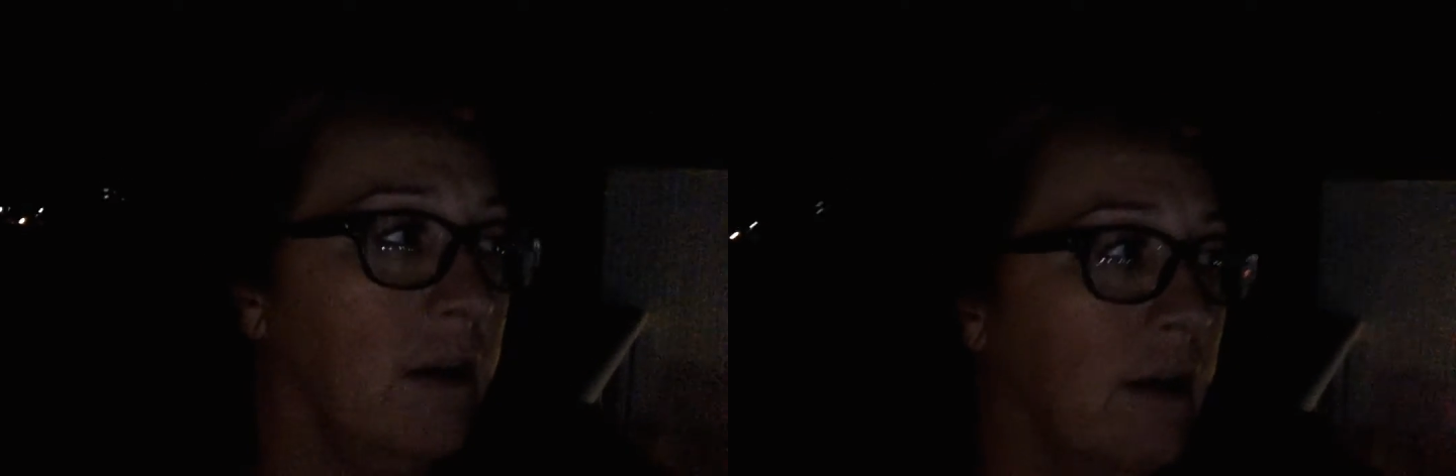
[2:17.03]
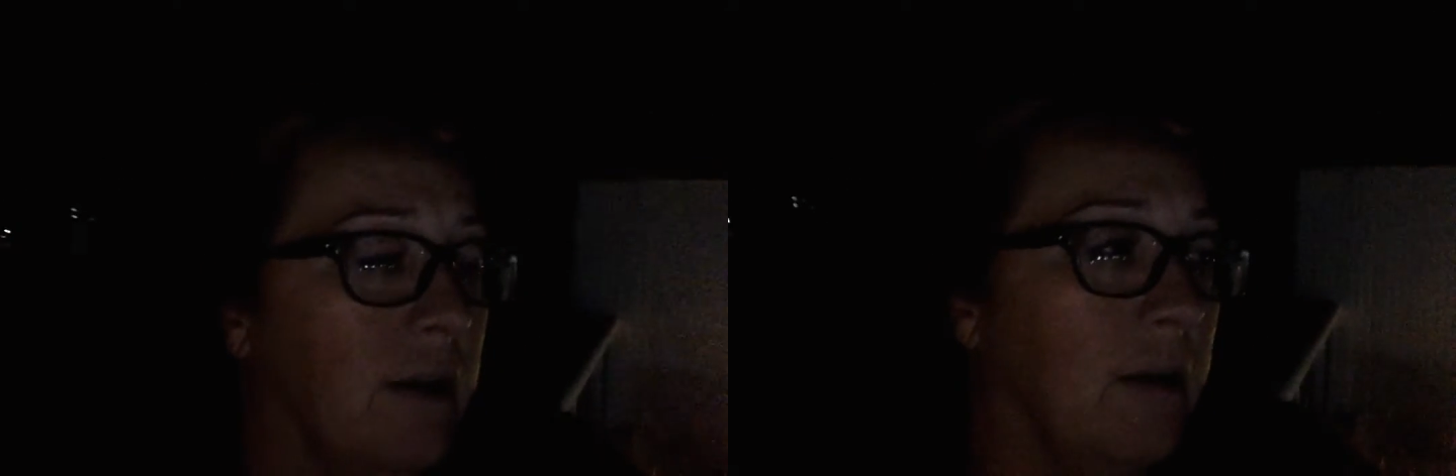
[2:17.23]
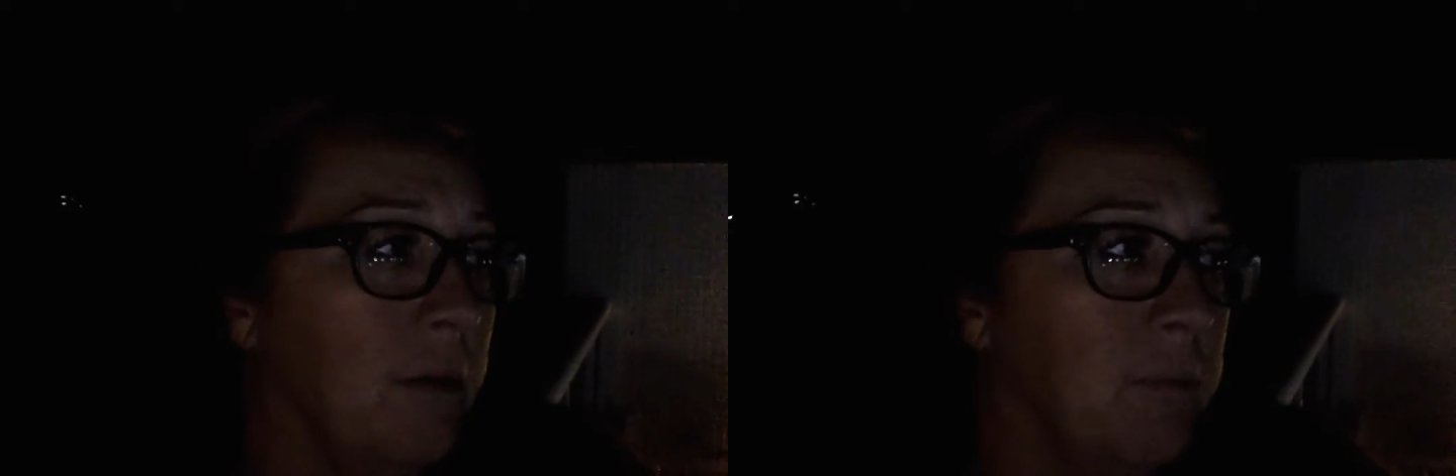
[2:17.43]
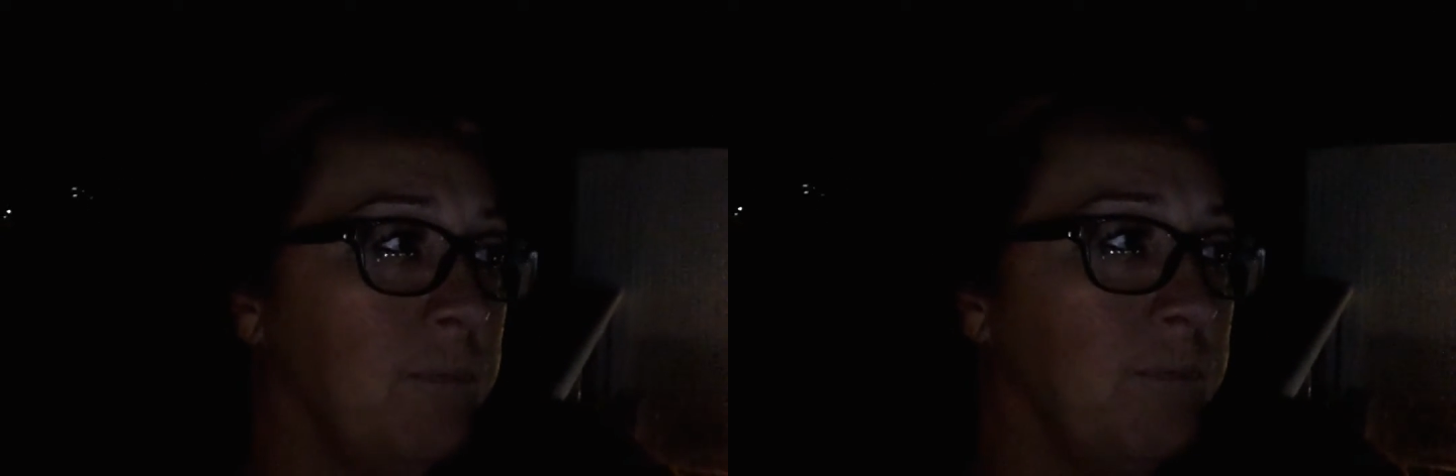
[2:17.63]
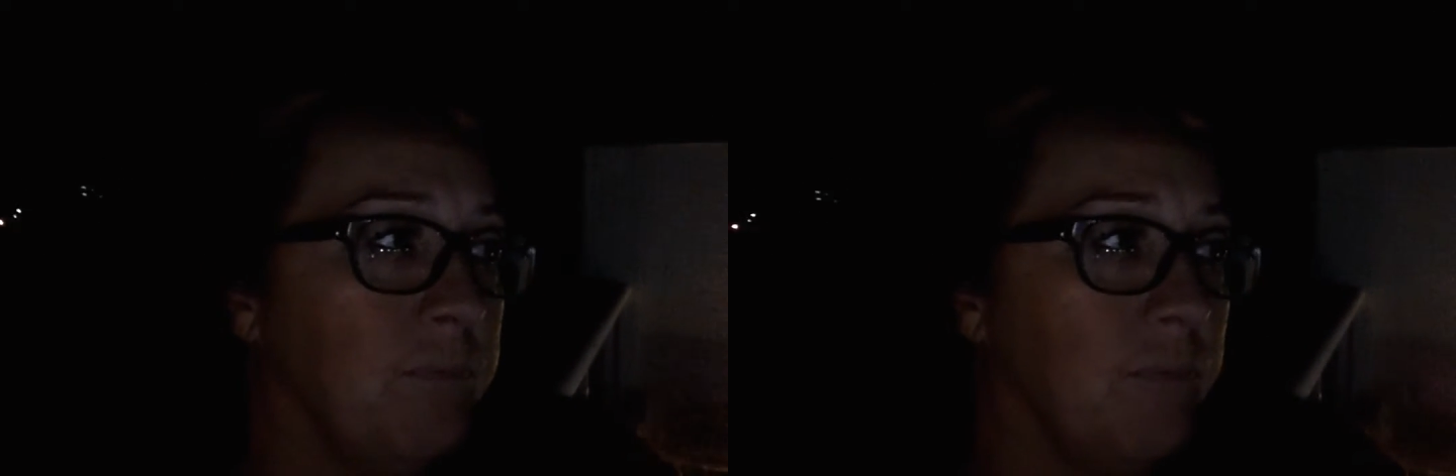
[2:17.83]

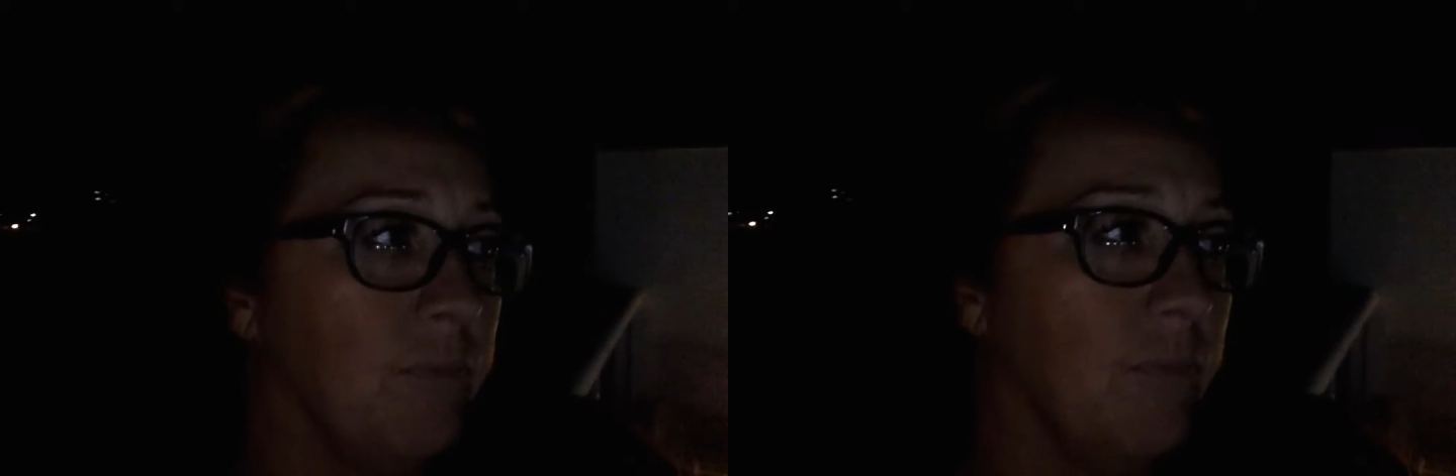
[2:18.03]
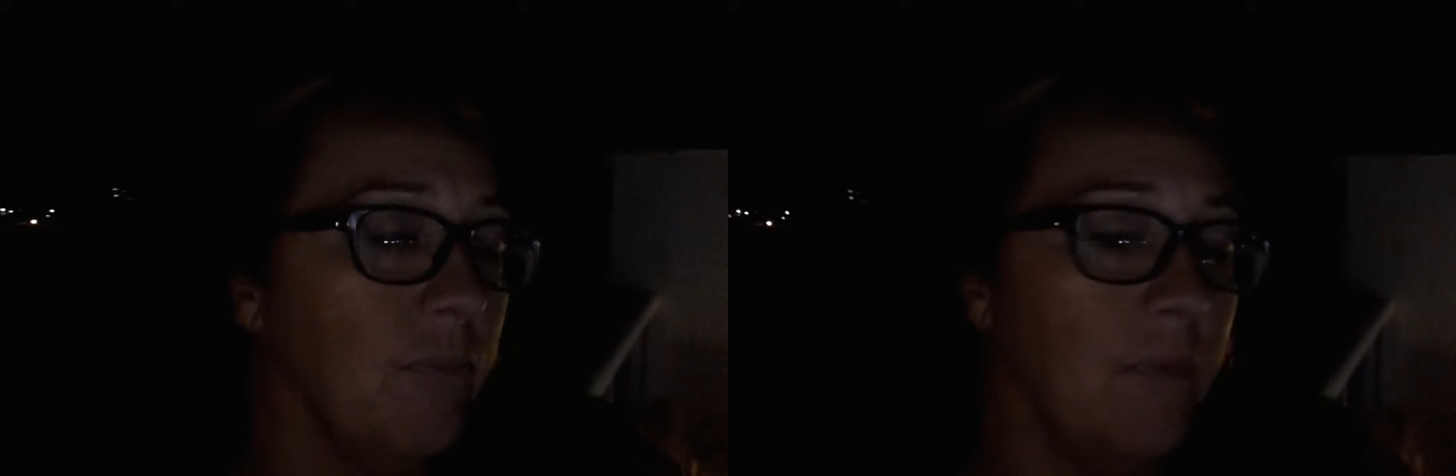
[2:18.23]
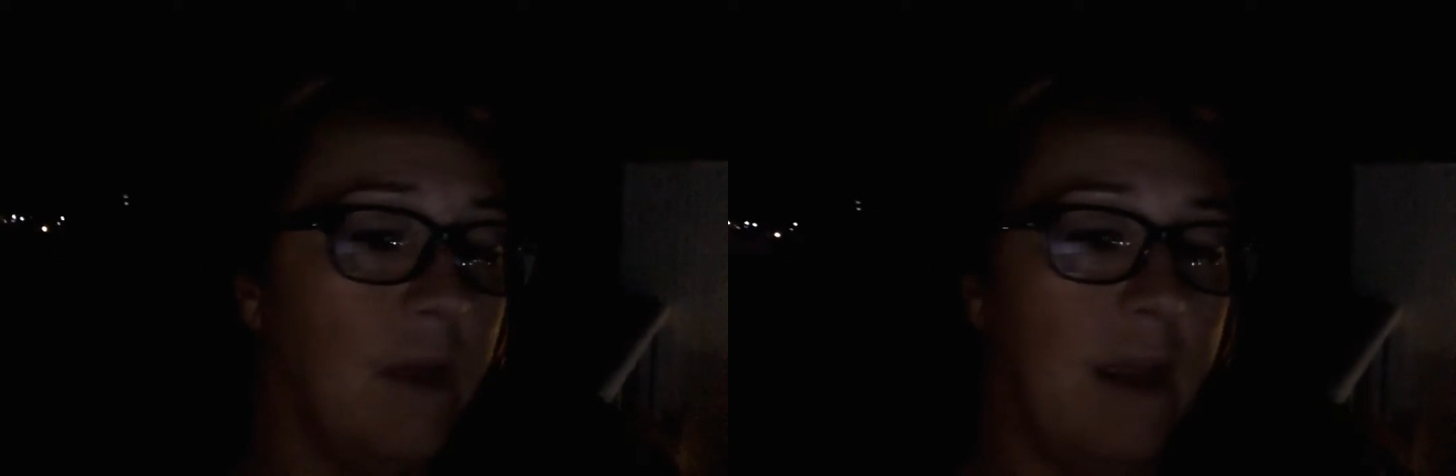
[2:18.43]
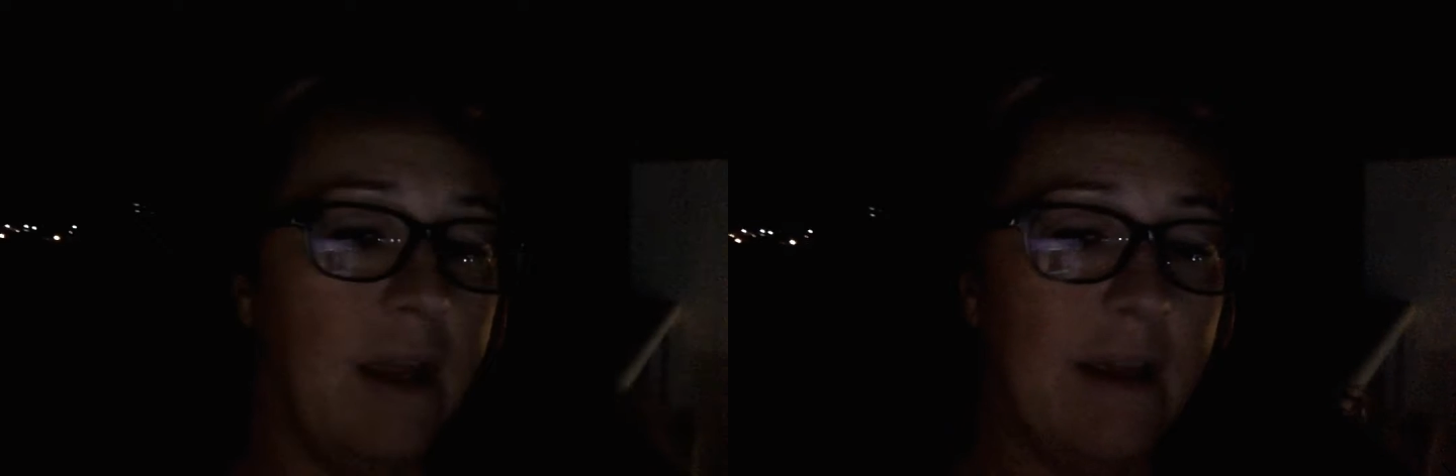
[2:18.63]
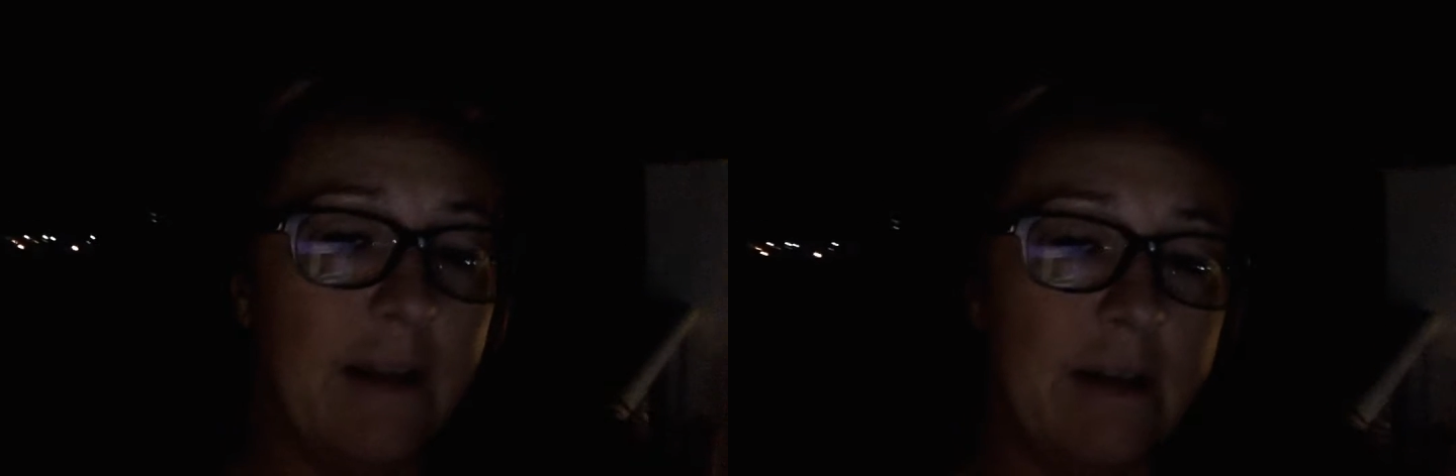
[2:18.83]

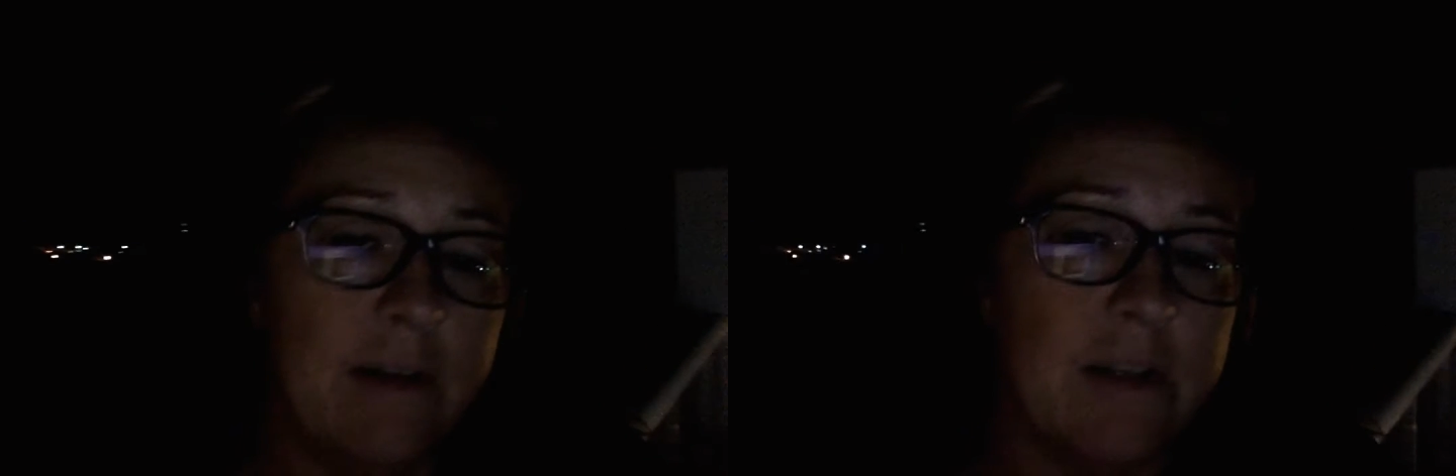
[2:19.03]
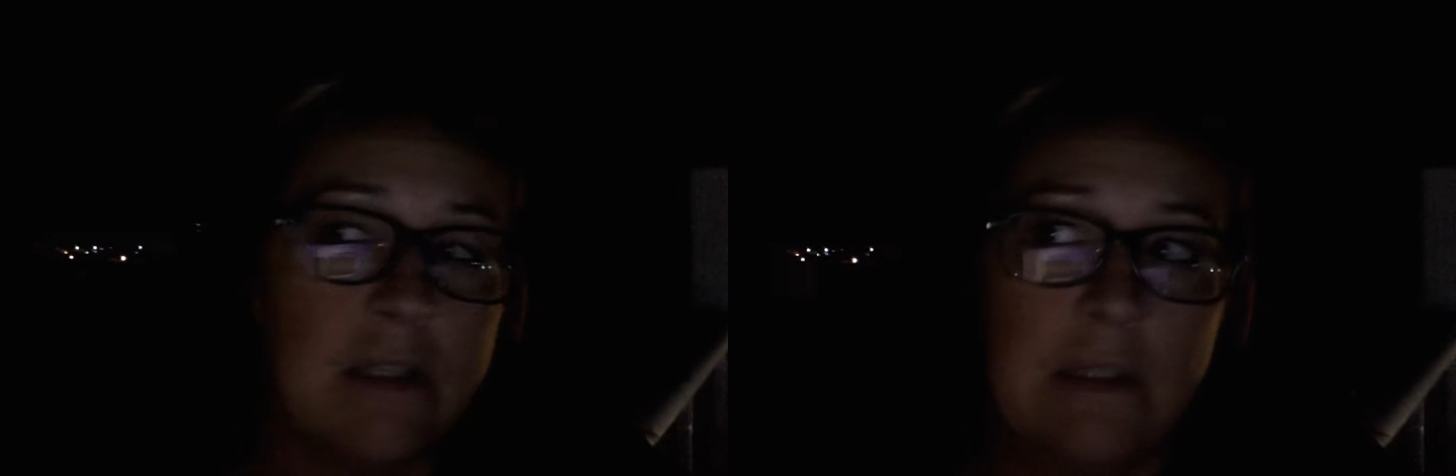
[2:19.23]
And